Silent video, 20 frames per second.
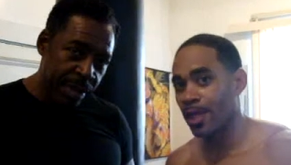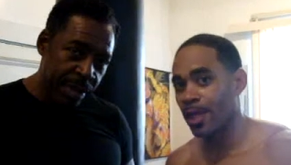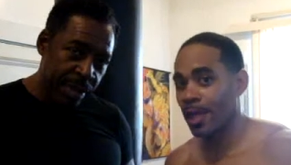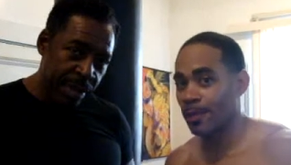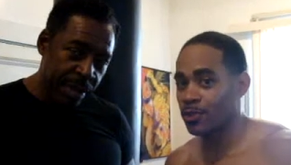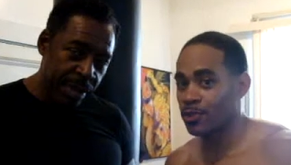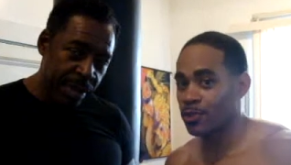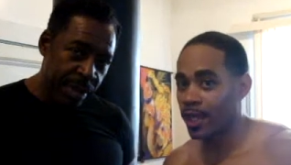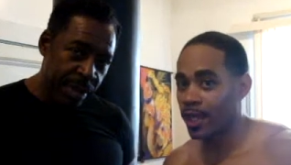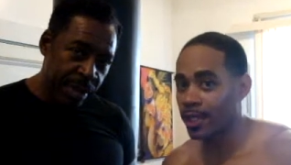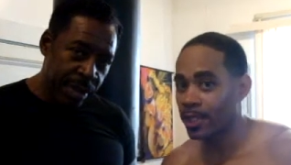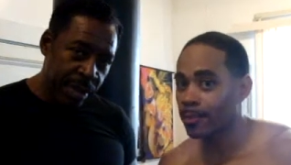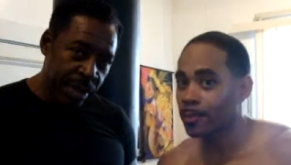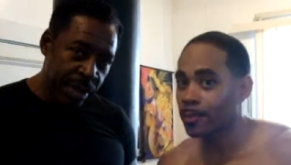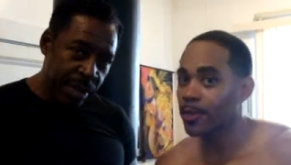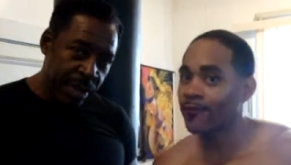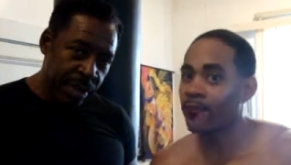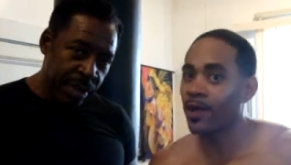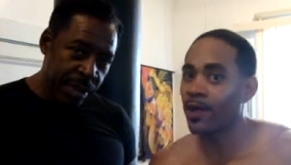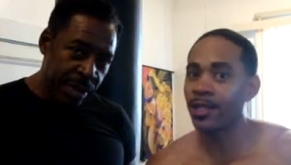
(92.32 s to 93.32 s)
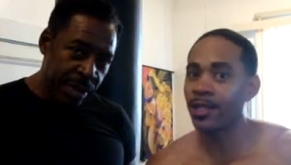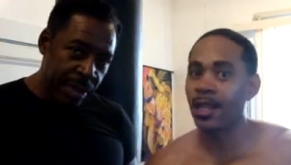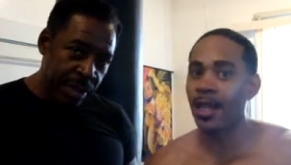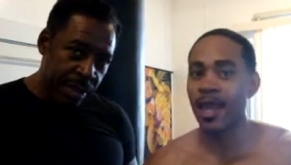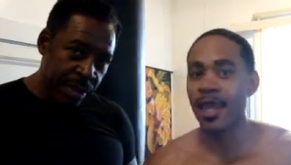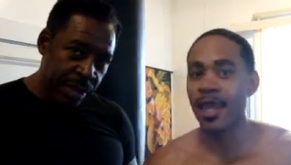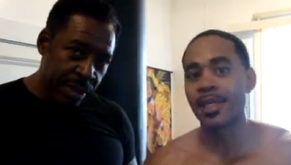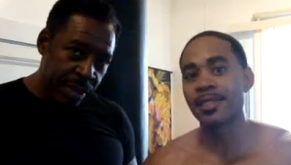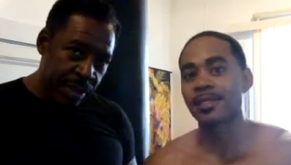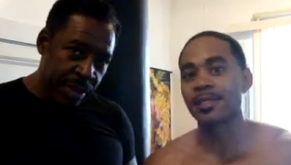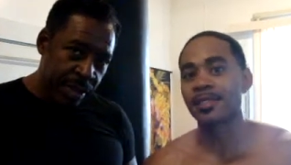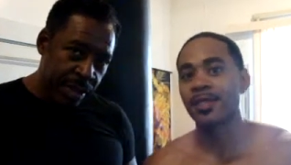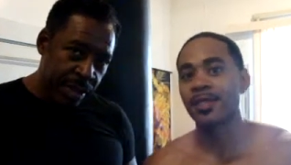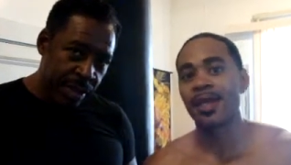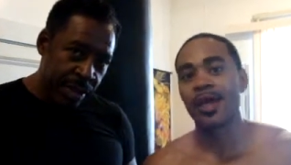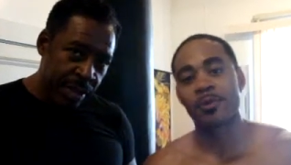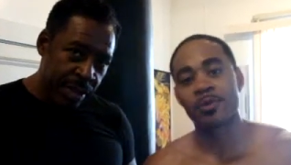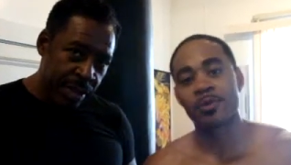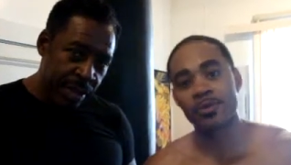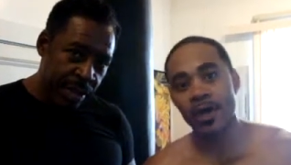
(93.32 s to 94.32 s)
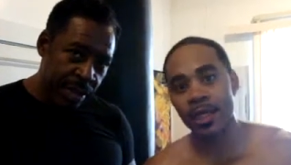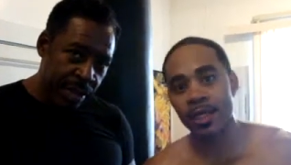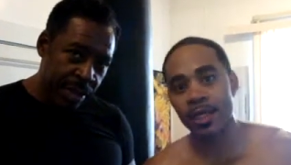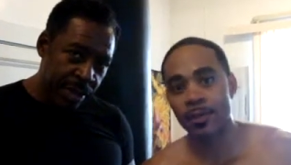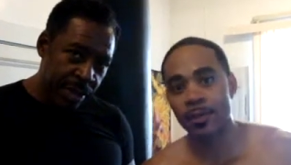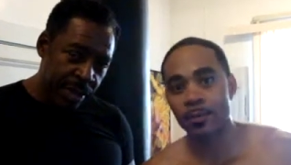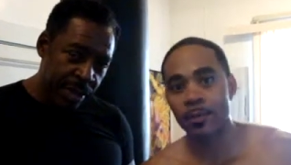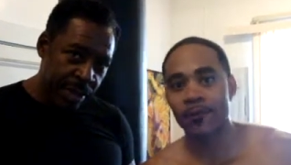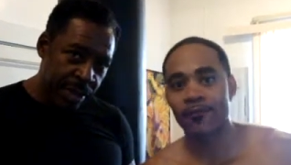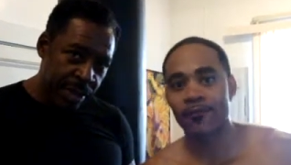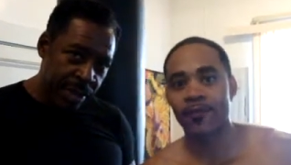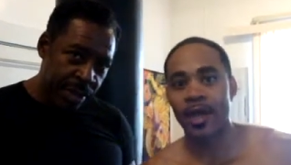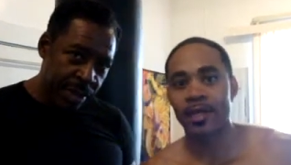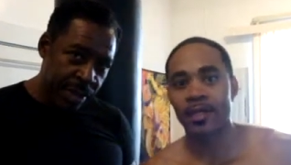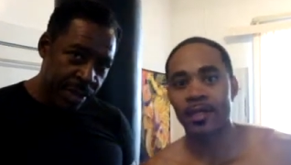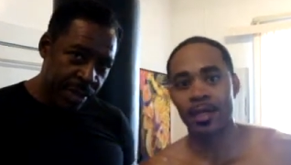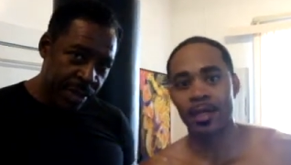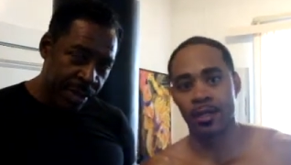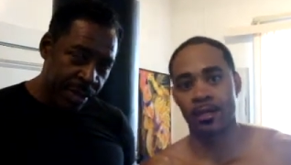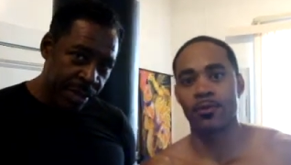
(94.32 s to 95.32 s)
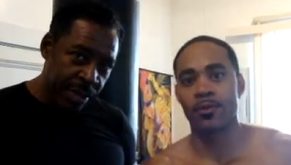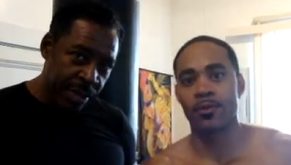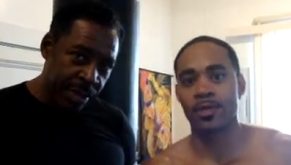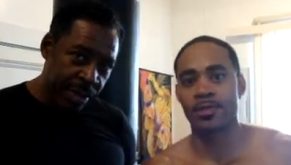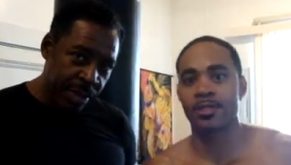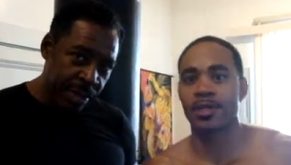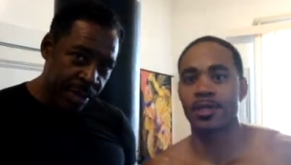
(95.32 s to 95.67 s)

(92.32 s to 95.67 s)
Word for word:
Speaker 1: I'm training them to fight hate. I'm training them to fight ignorance.